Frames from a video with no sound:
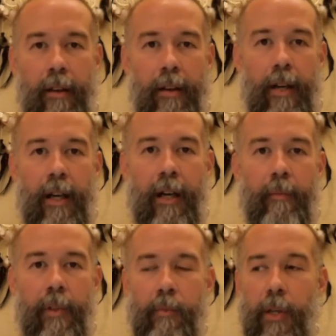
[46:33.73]

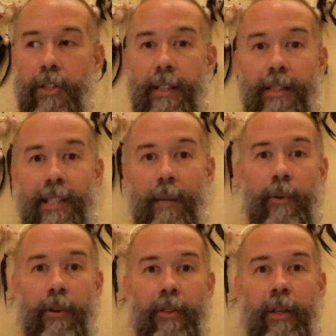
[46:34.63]
especially a
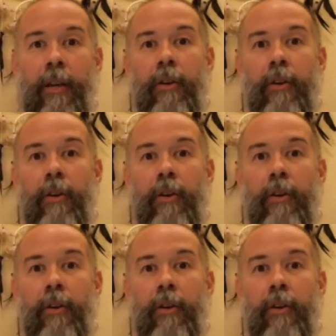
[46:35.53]
separate thing